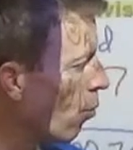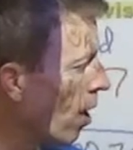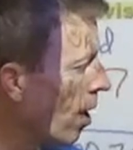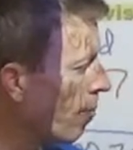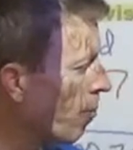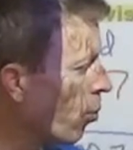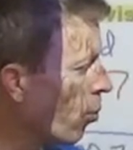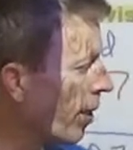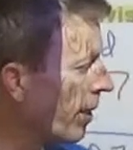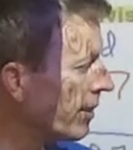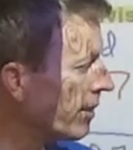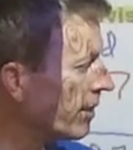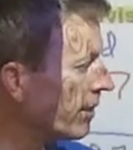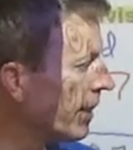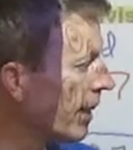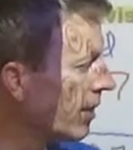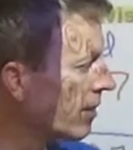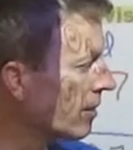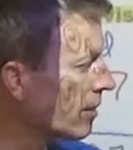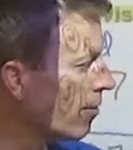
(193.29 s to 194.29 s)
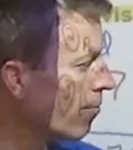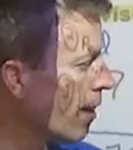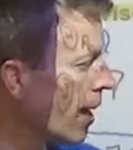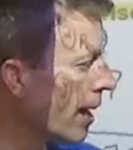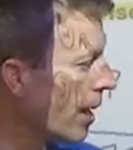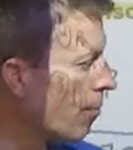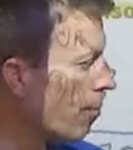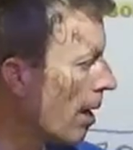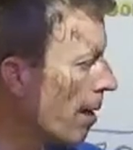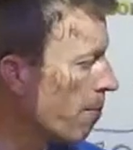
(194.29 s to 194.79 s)
1.6
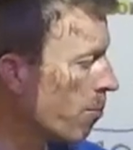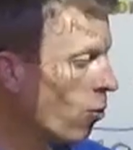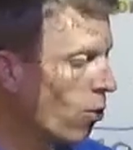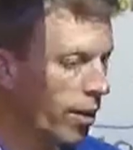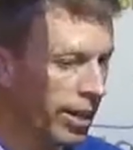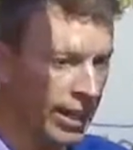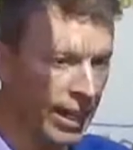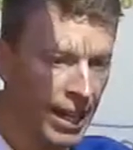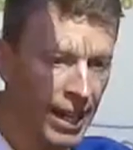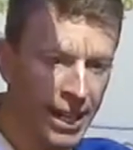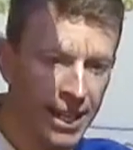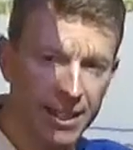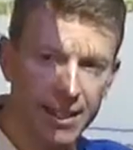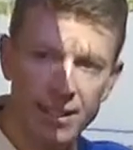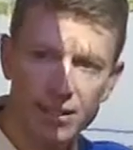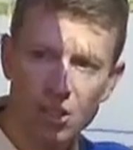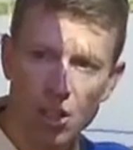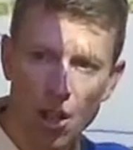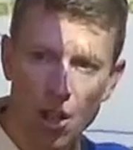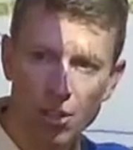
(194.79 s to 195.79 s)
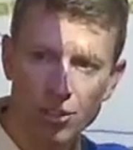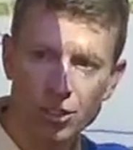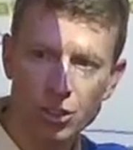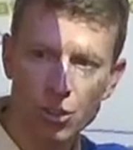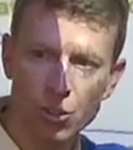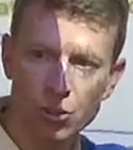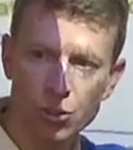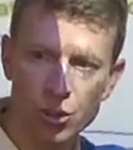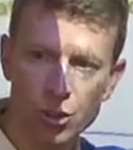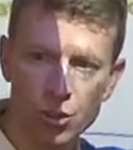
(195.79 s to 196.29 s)
divided by 0.8 is
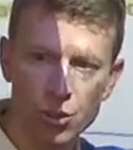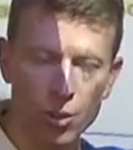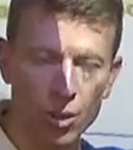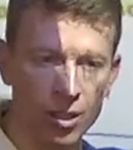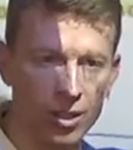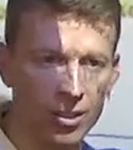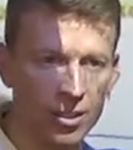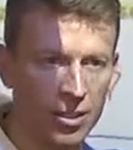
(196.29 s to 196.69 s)
also 2.